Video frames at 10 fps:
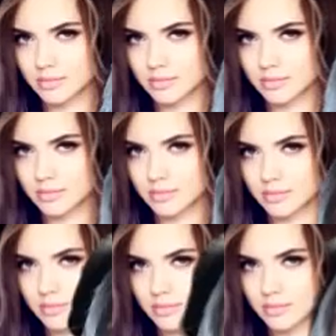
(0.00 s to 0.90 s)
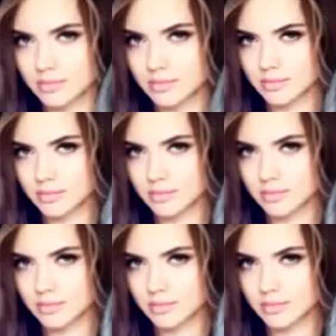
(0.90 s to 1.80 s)

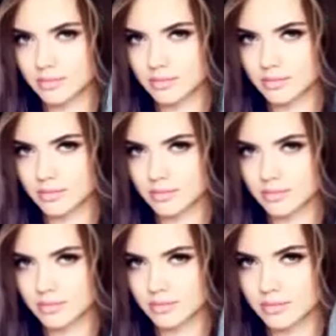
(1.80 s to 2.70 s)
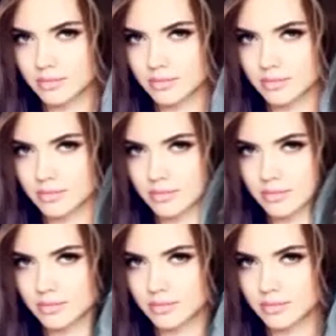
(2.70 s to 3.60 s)

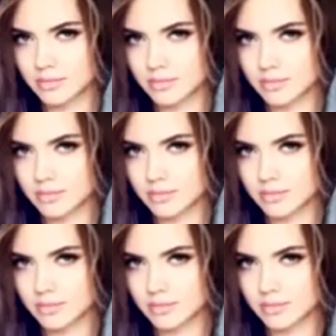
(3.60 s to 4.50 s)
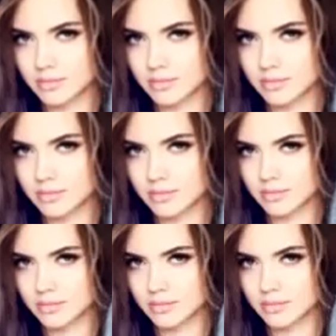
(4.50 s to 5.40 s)

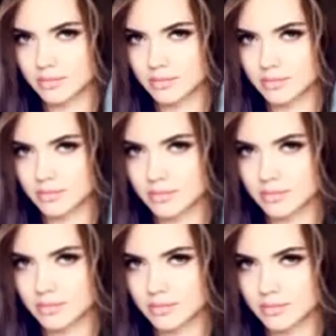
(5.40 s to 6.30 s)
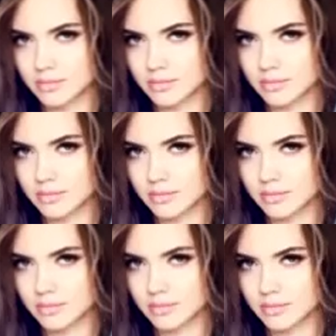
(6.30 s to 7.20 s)

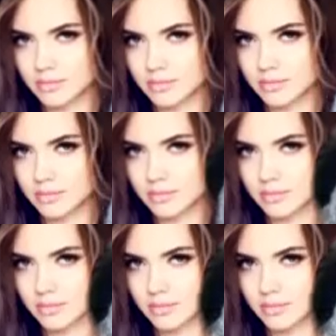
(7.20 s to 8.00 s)
No words are spoken by the person on screen.